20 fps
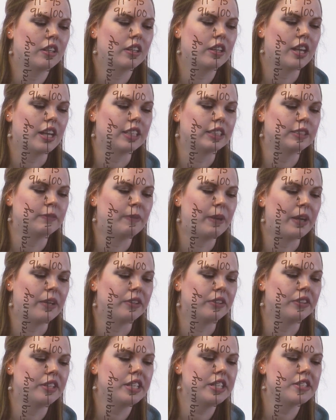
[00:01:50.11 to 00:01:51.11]
Class
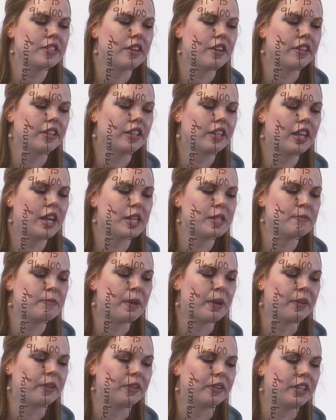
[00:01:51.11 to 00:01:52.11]
boundaries, all the class
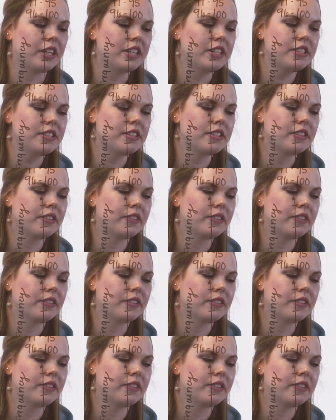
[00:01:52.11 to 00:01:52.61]
boundaries.